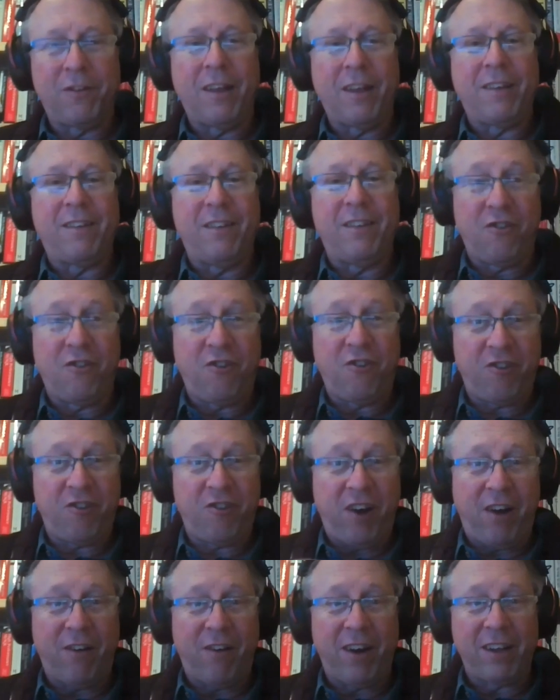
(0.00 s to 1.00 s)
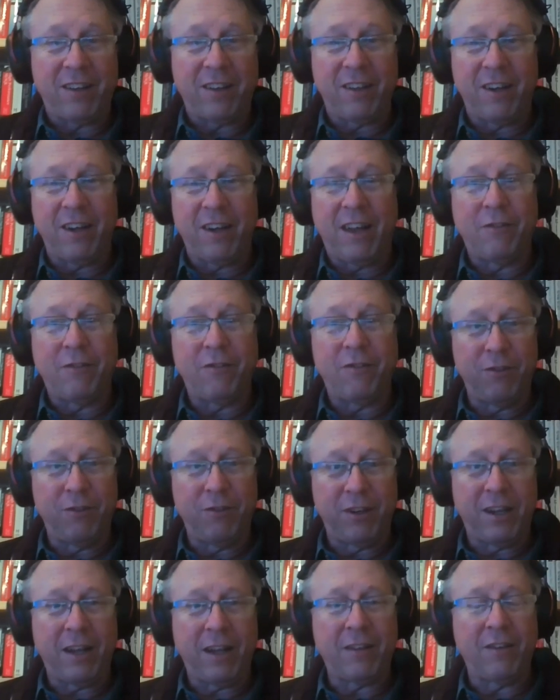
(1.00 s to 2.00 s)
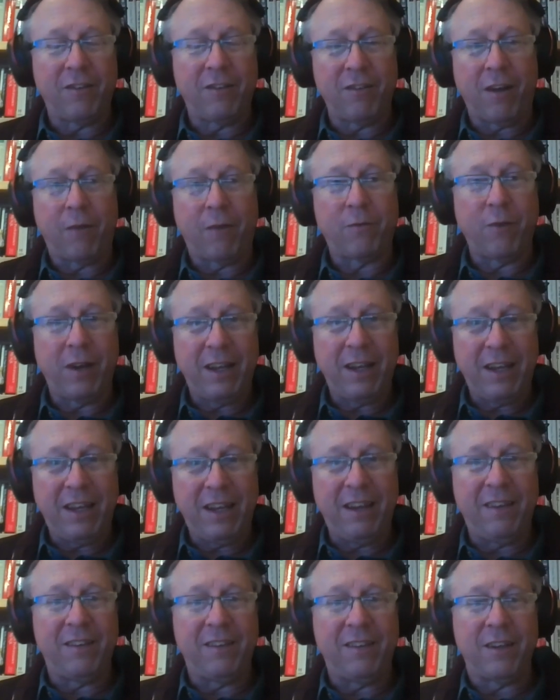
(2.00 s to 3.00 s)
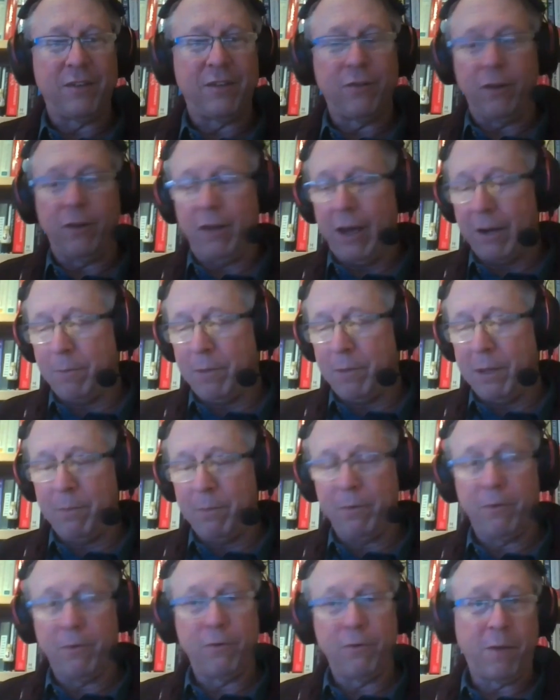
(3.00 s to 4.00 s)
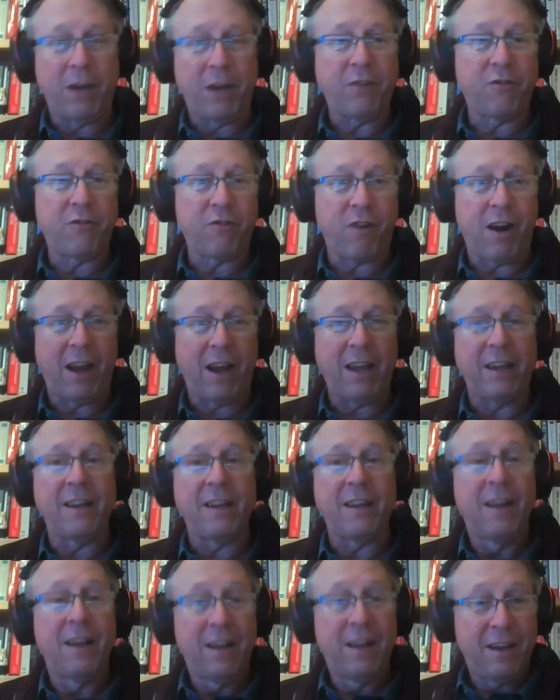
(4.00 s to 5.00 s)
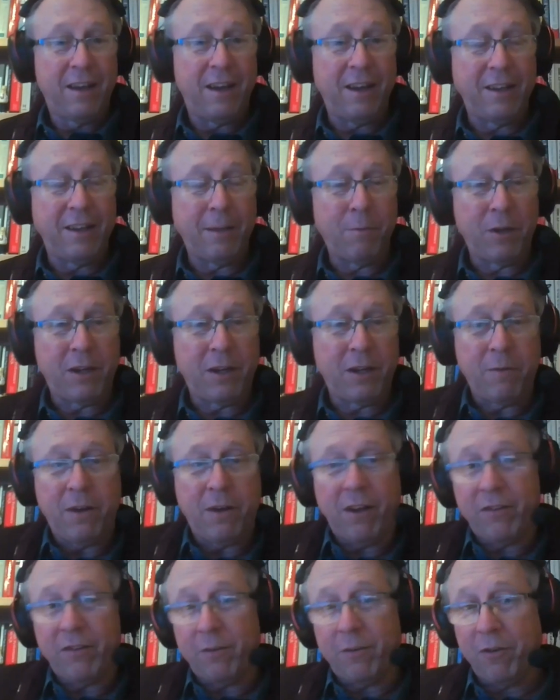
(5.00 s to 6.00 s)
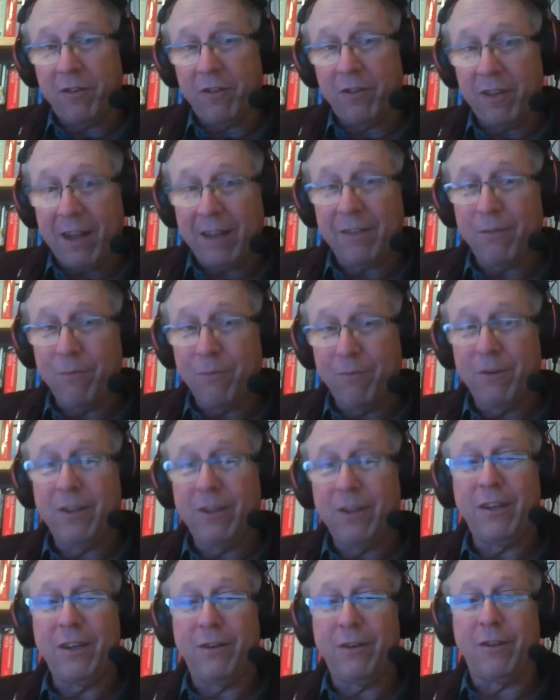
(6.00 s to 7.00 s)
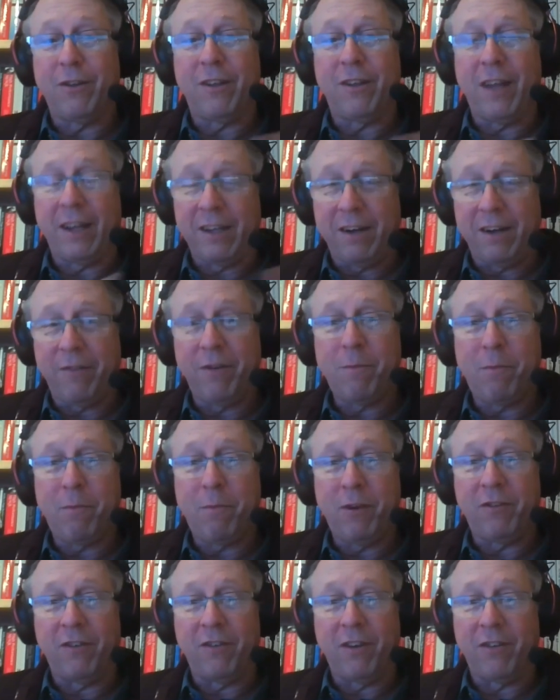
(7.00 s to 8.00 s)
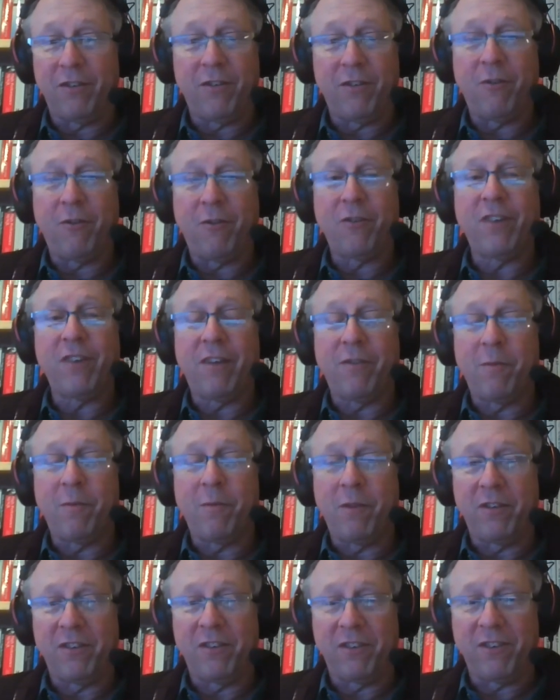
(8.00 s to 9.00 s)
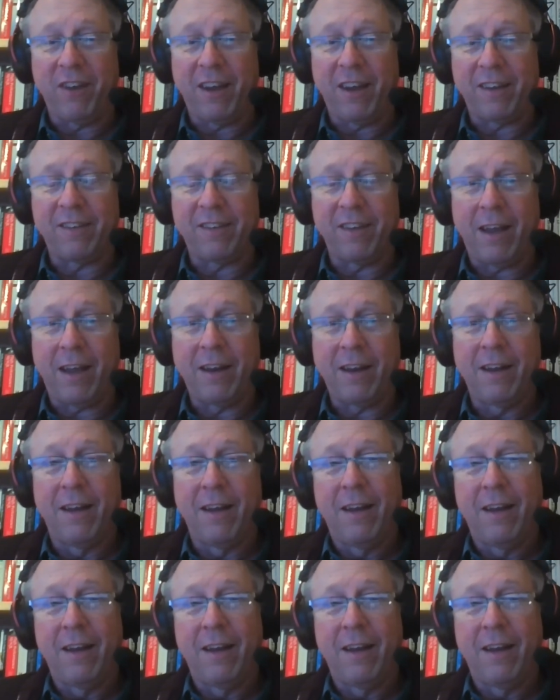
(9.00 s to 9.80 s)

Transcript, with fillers: That's the sharing that allows you to get the software easily to a lot of people who might try it and then become customers. That's a really good thing. And every business, virtually every business likes that.